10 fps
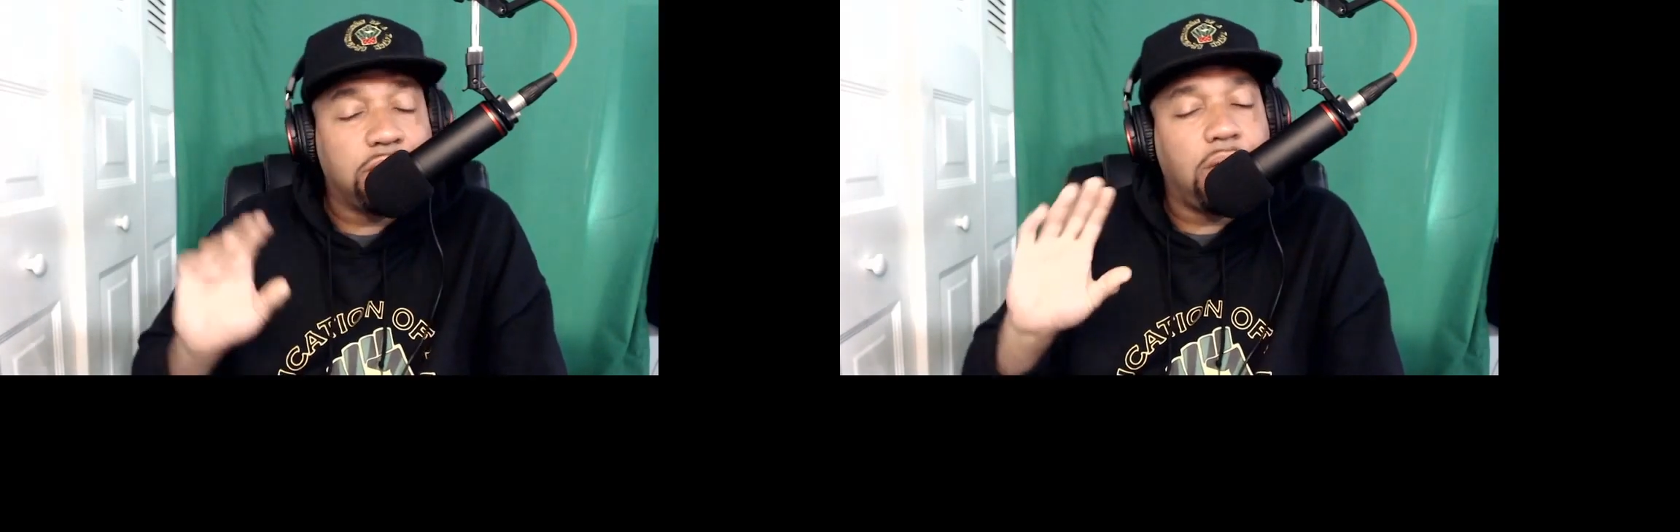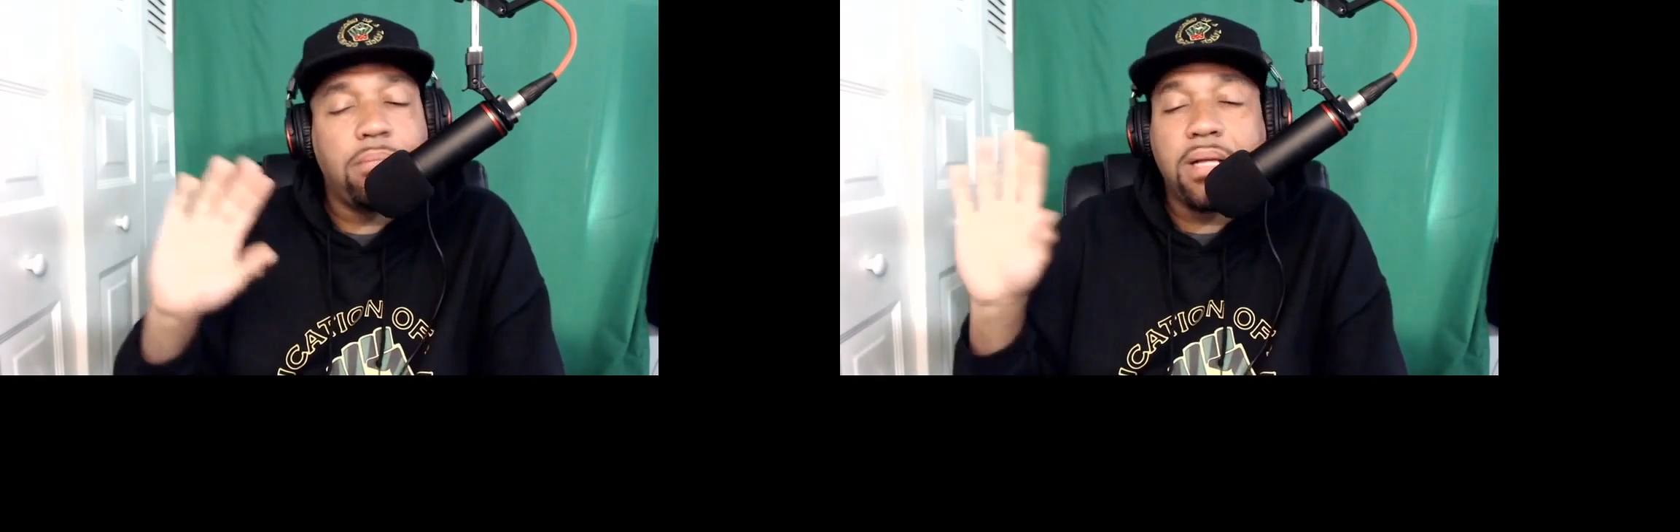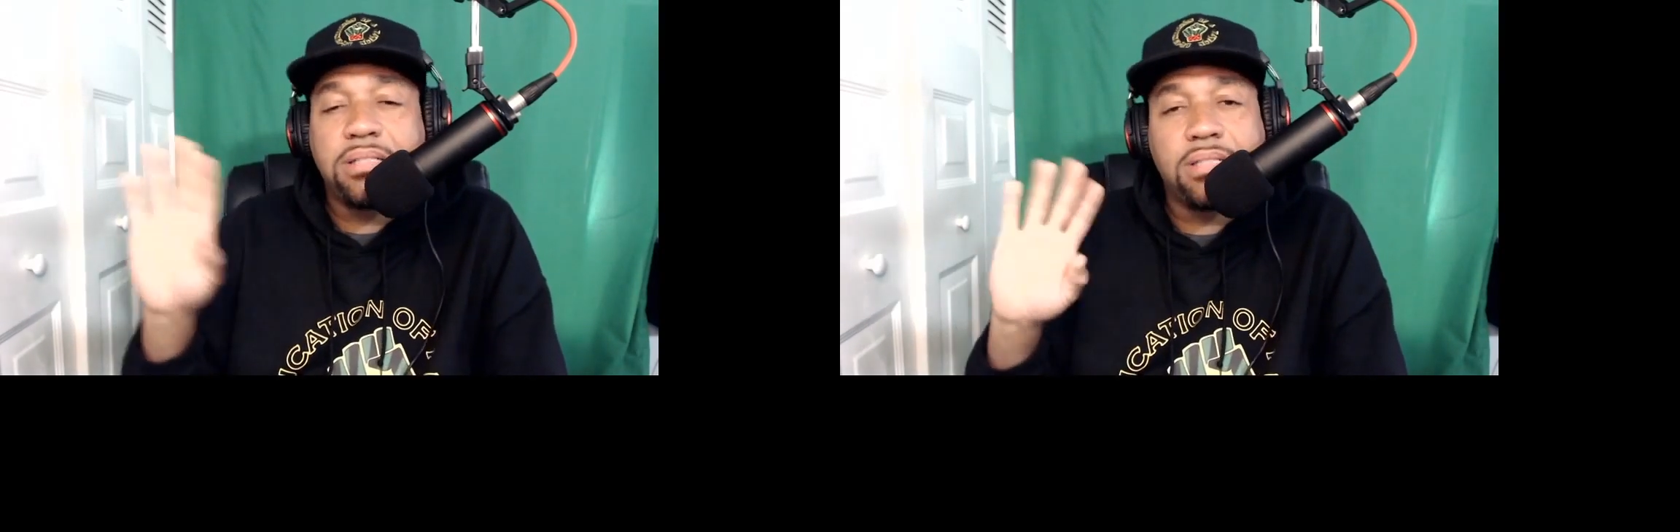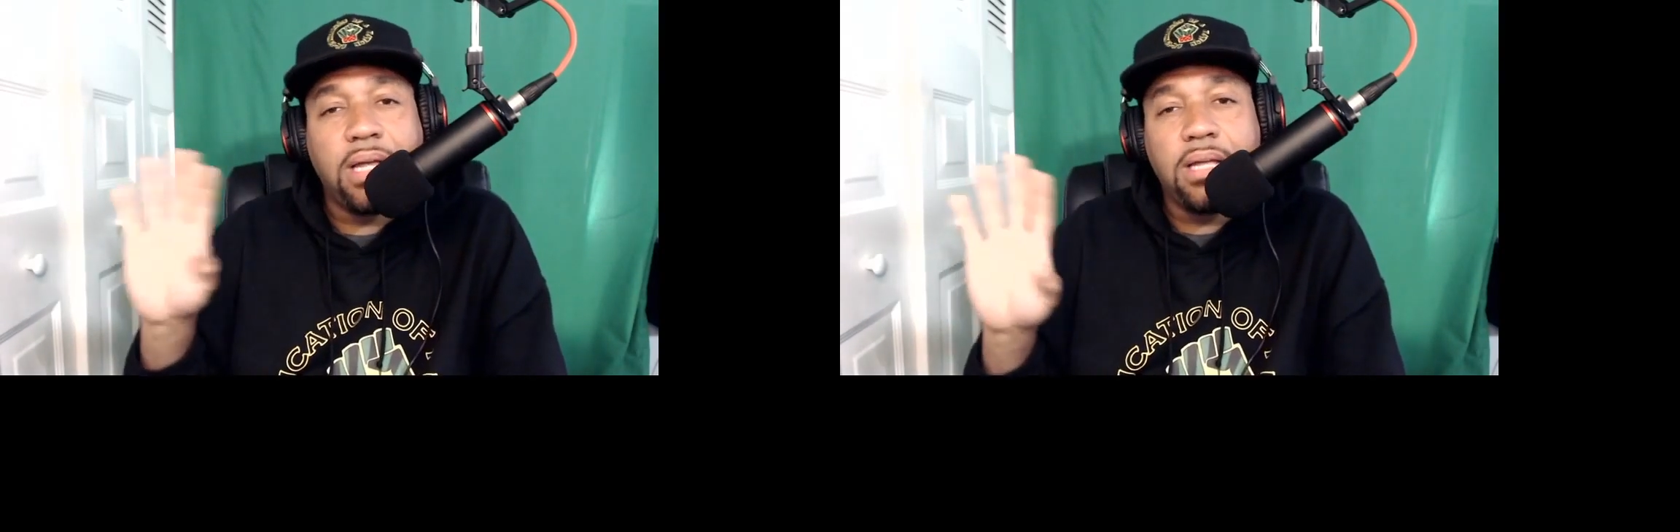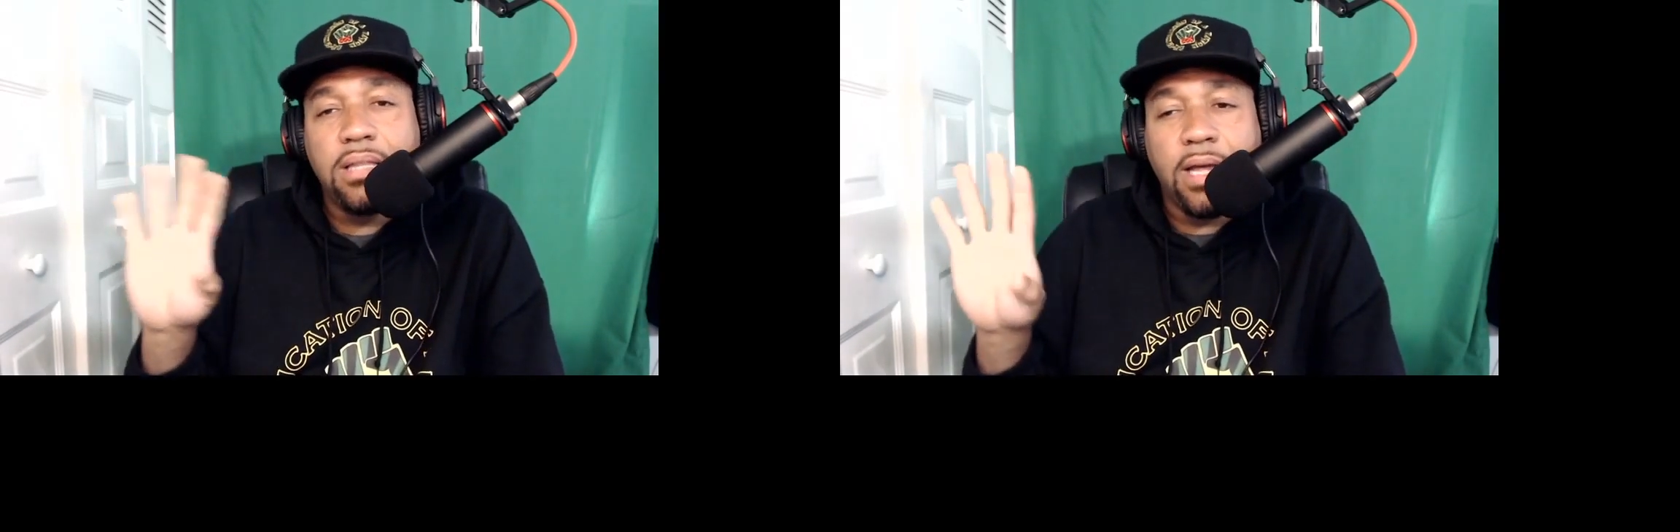And I'm not
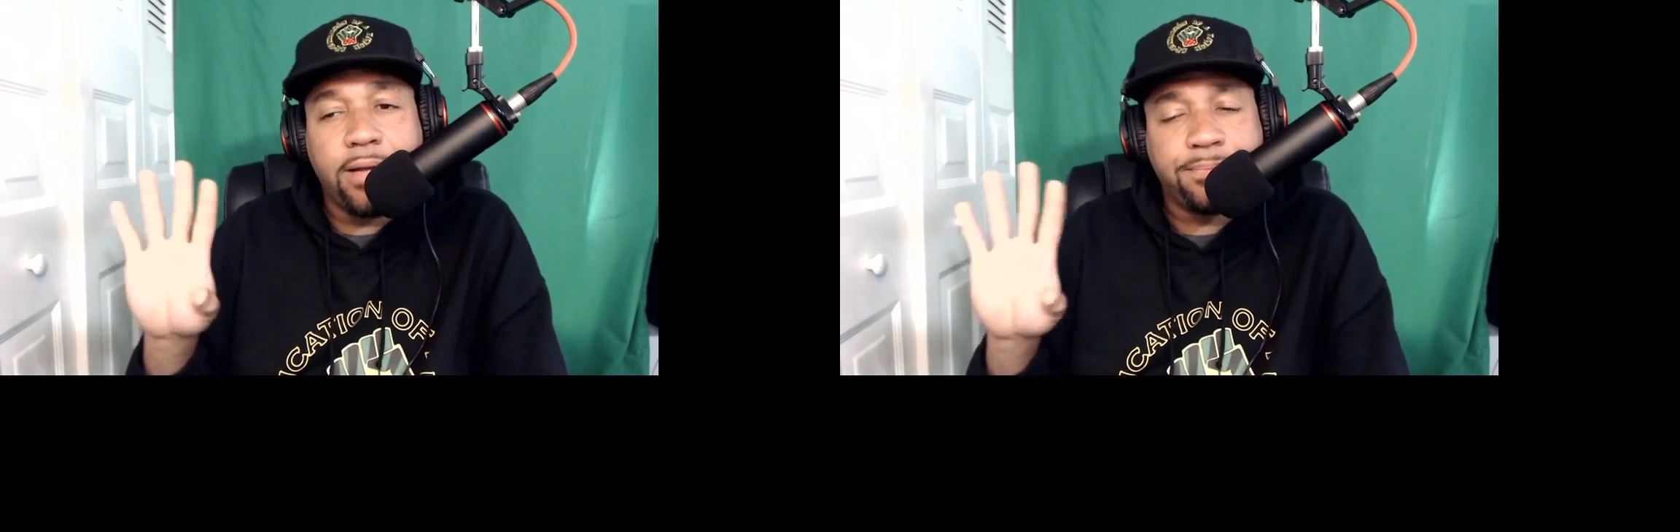saying that